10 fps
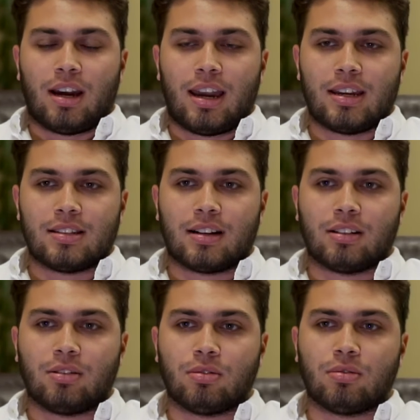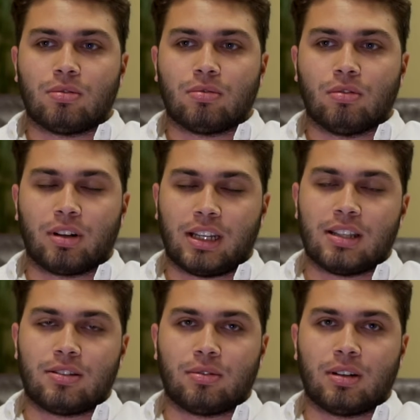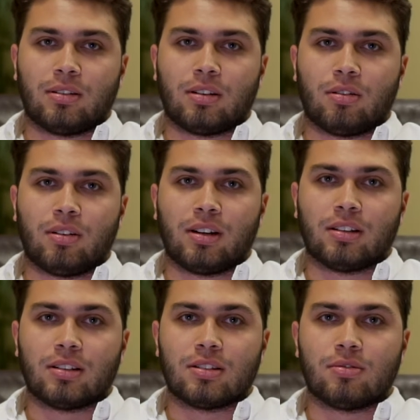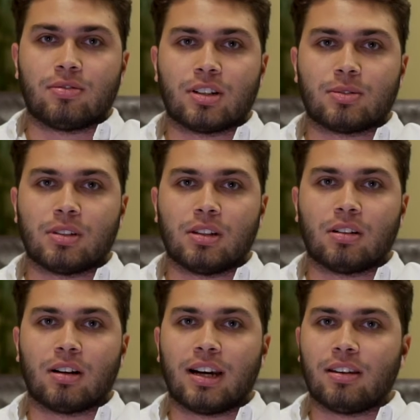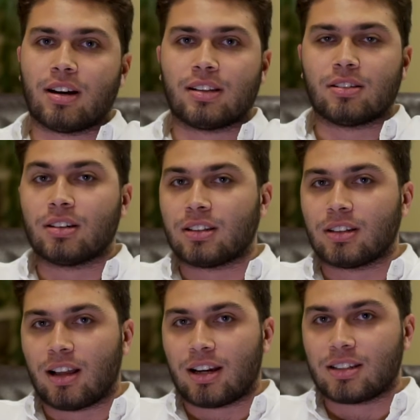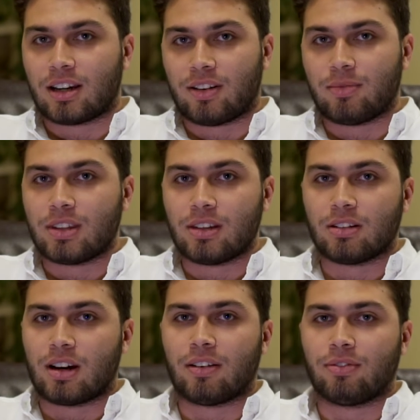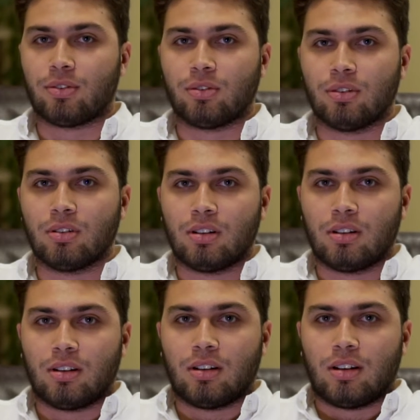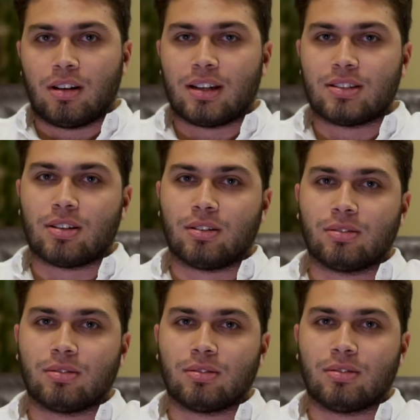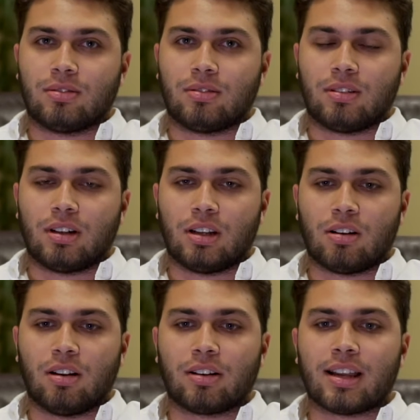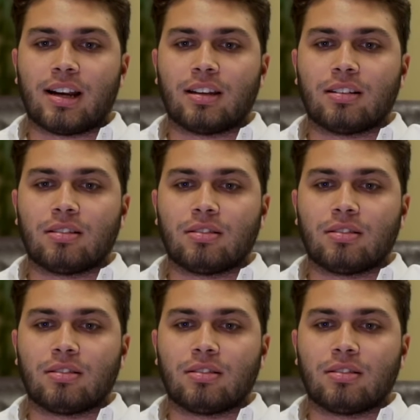And I knew, looking into it, going into freshman year, I either had to look at the glass half empty or half full. And so, I looked at